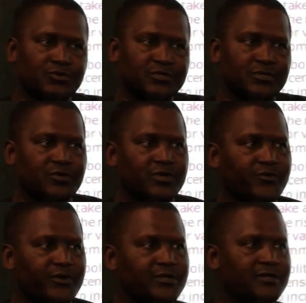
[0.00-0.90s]
So we said, okay,
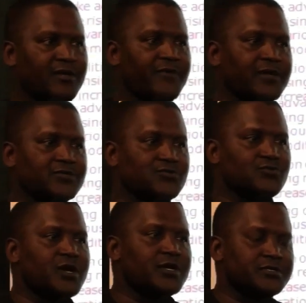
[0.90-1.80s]
well, Lafarge
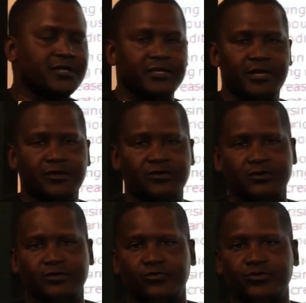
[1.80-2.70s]
should go and try their
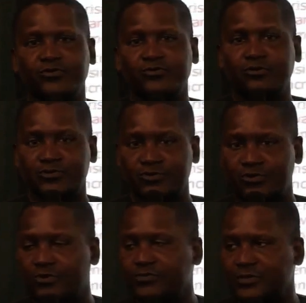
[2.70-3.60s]
luck. We will
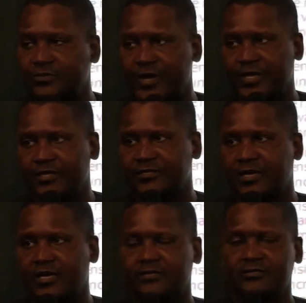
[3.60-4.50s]
also come to the market
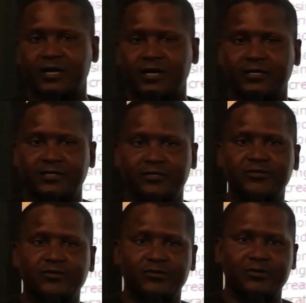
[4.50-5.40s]
and try,
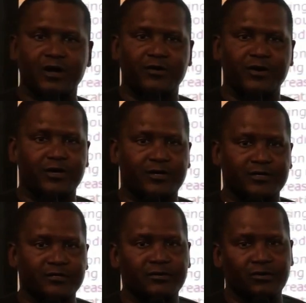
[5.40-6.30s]
you know,
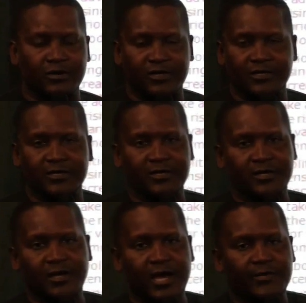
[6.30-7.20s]
our luck.
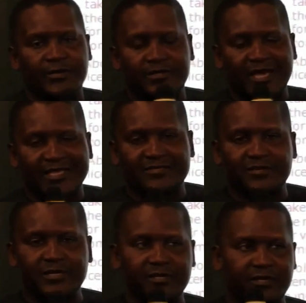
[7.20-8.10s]
I mean, there's
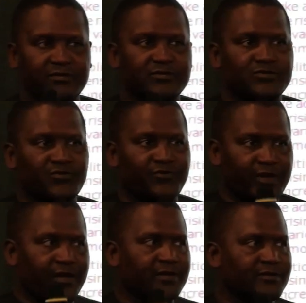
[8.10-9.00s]
really nothing to
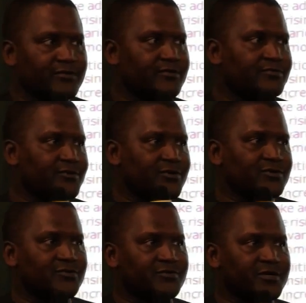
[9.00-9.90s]
fear, you know,
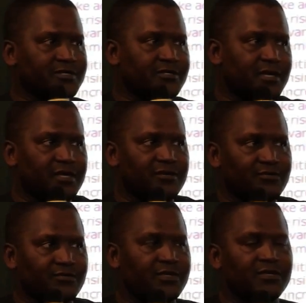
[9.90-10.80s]
because we've reached the end
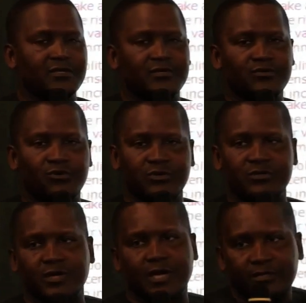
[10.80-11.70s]
of the war,
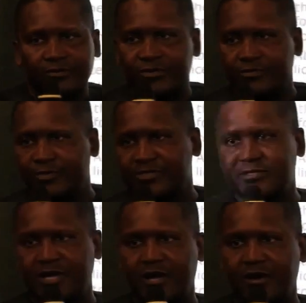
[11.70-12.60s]
and we
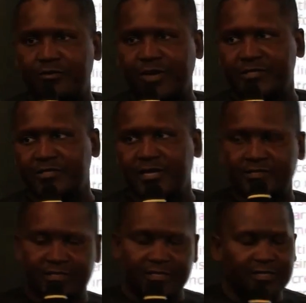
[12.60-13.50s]
must try our best
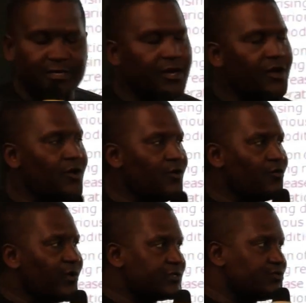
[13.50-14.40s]
and see
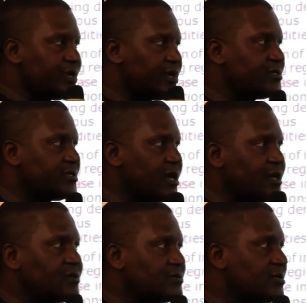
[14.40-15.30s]
what we can
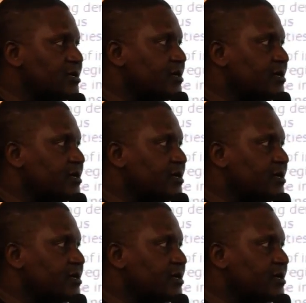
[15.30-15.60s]
try and,